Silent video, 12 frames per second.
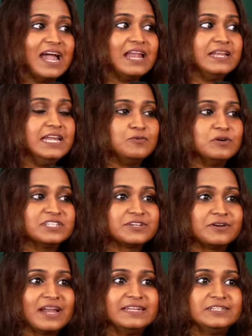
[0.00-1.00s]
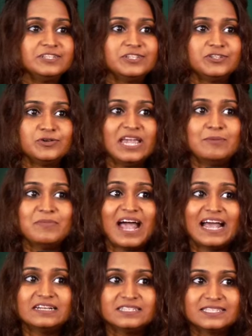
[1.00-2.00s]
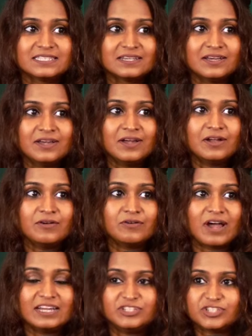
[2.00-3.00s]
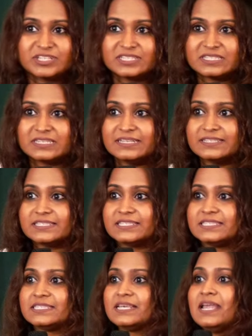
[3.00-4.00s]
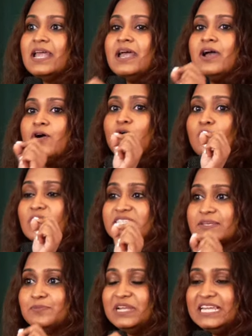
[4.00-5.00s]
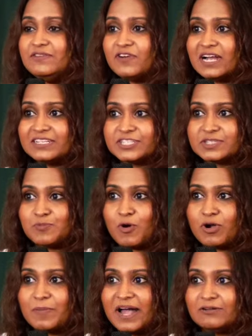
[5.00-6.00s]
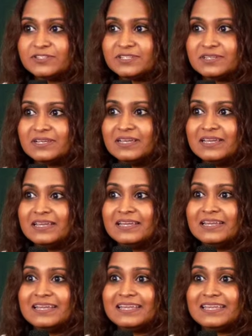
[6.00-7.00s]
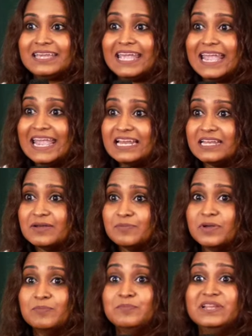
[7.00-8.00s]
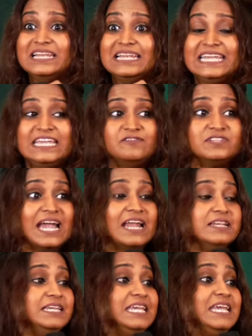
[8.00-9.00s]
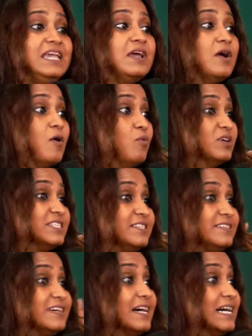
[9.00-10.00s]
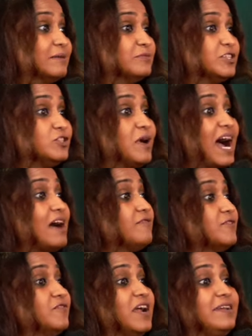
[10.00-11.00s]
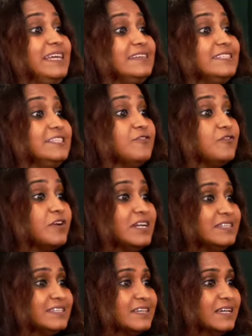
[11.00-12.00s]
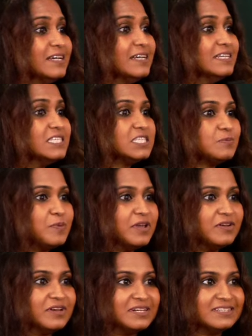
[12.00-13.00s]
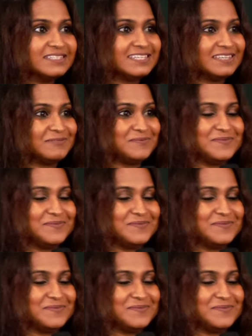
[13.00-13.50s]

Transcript: and it was credited to him as righteousness. Who was a believer I just spoke about? Caleb believed and he was termed to have a very different spirit.